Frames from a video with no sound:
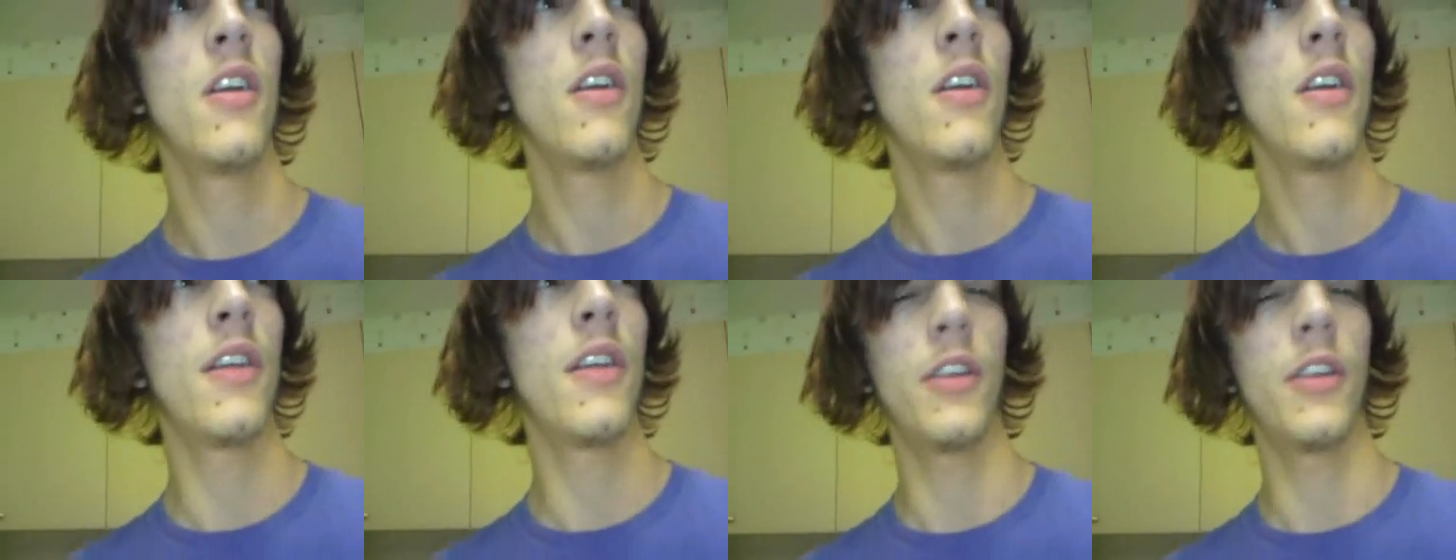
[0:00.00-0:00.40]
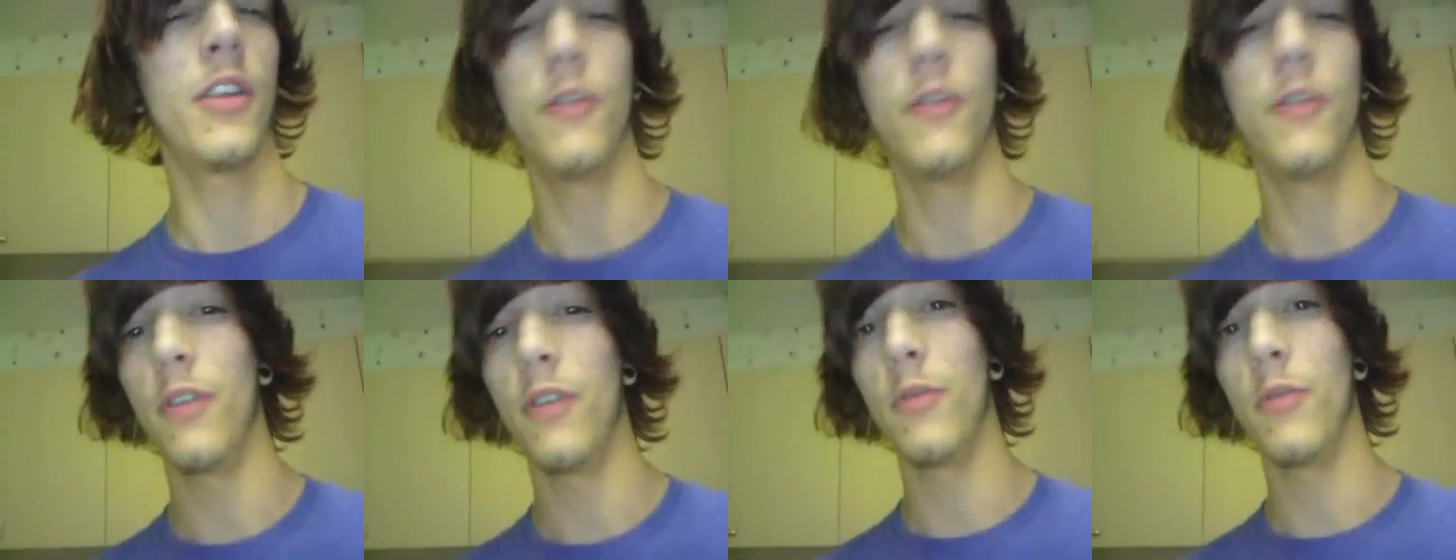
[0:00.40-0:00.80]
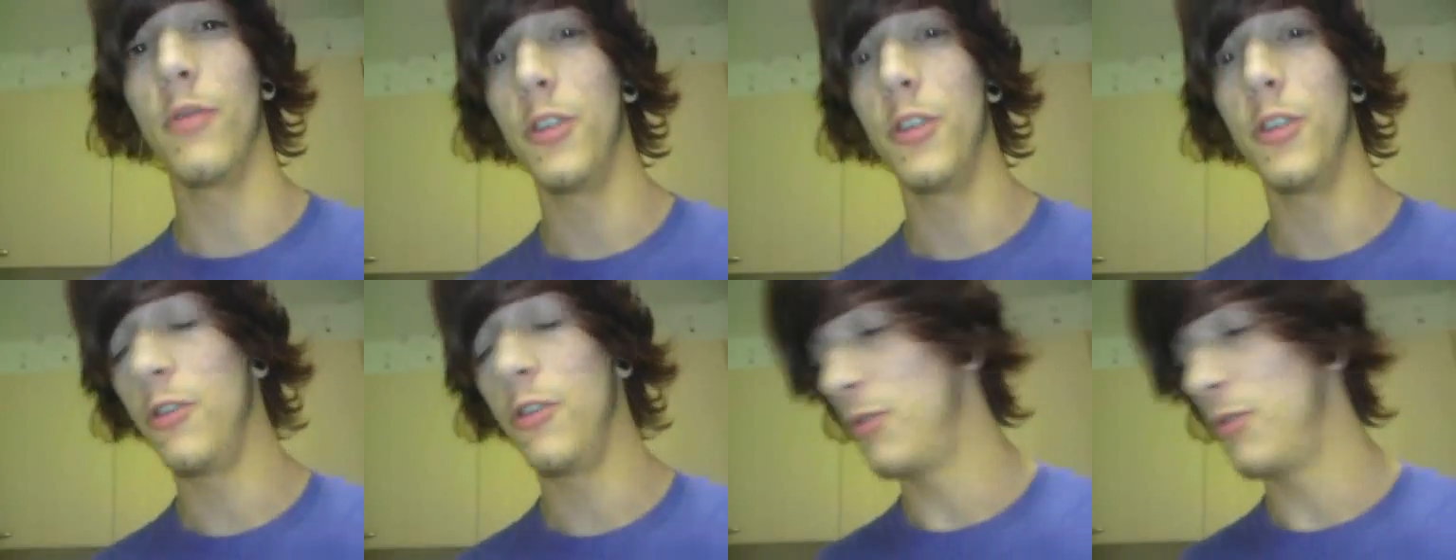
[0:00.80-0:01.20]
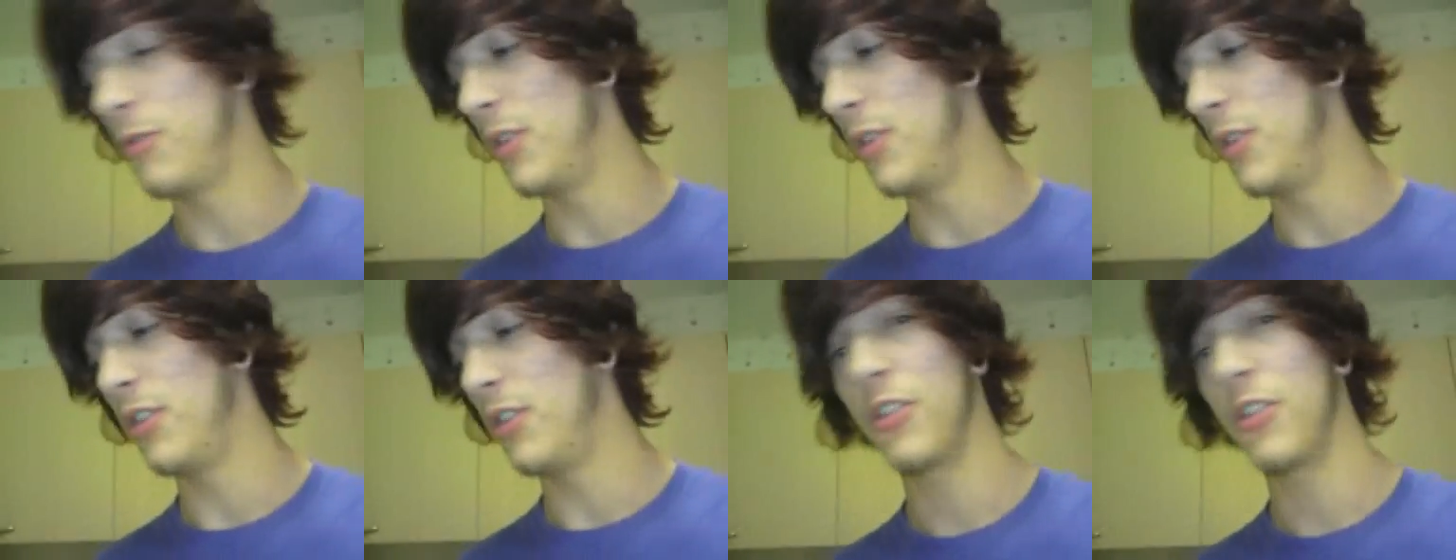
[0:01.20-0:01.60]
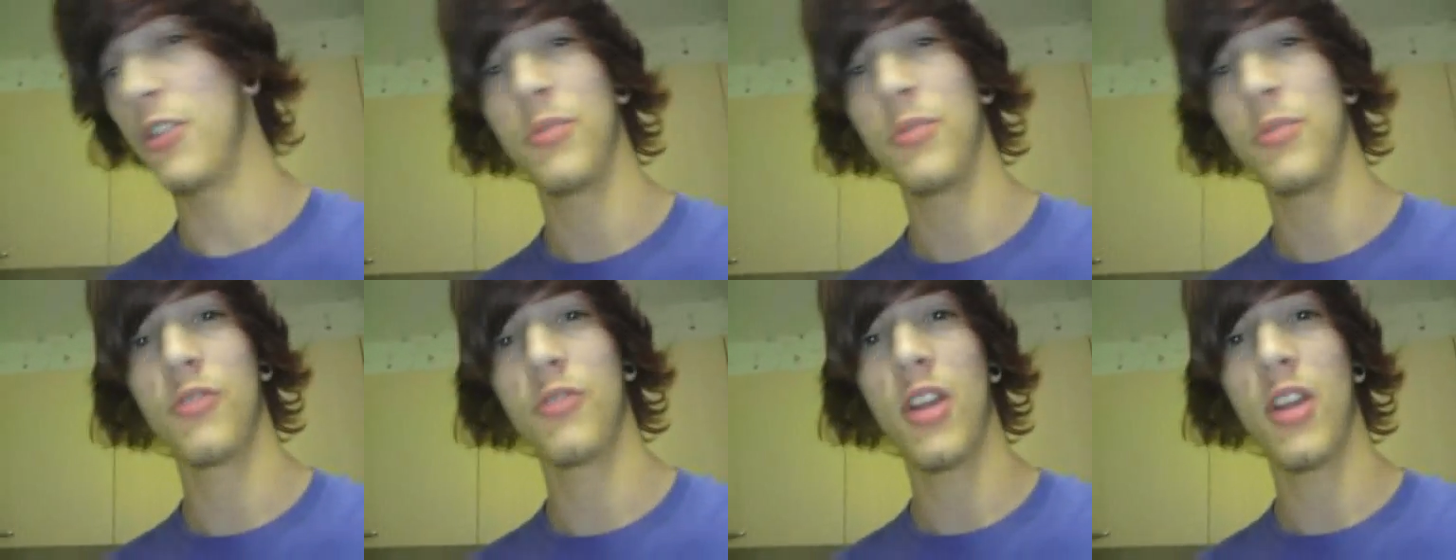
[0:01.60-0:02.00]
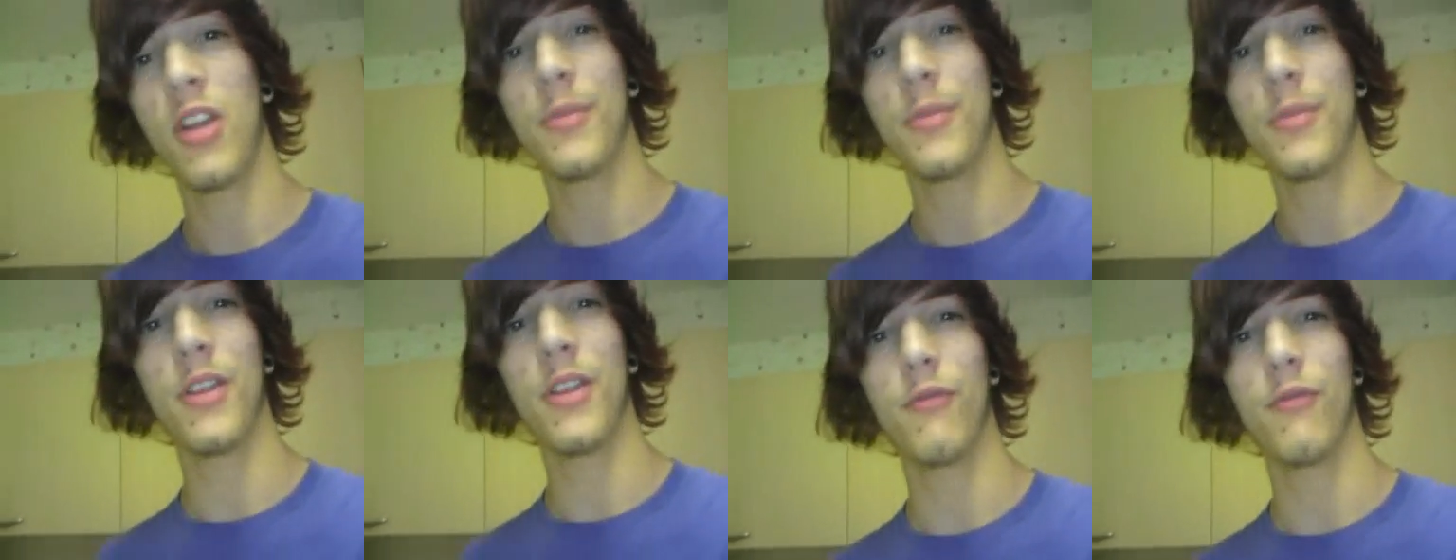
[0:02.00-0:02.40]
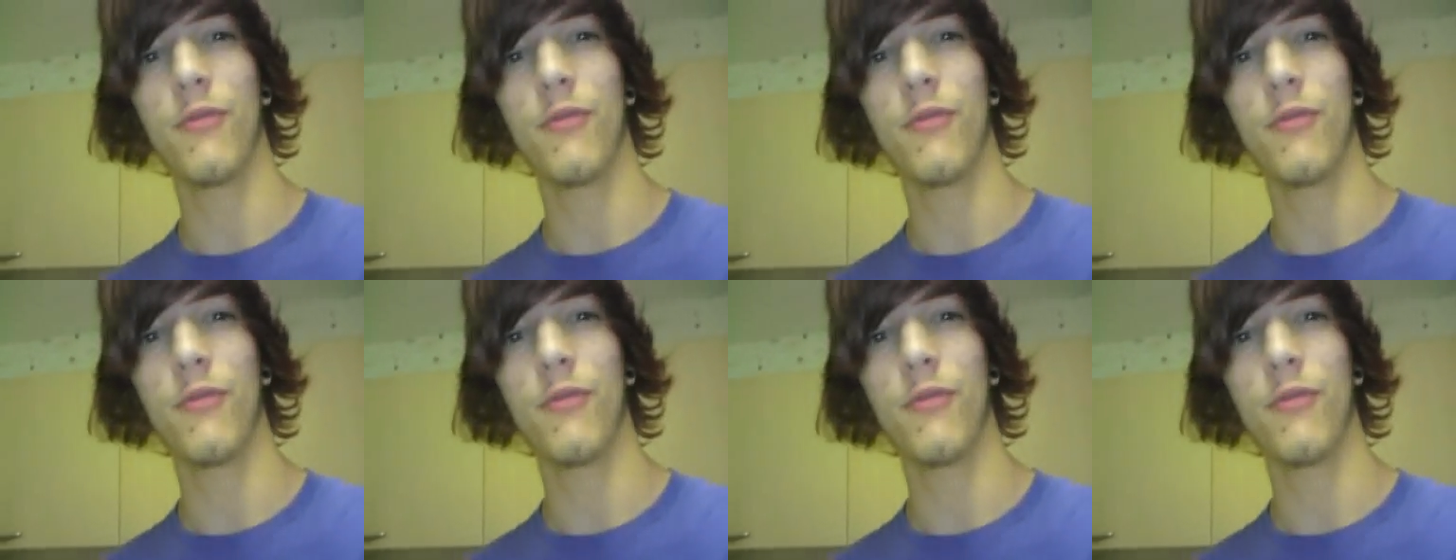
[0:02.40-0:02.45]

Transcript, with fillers: thank you for everybody who's been subscribing. I've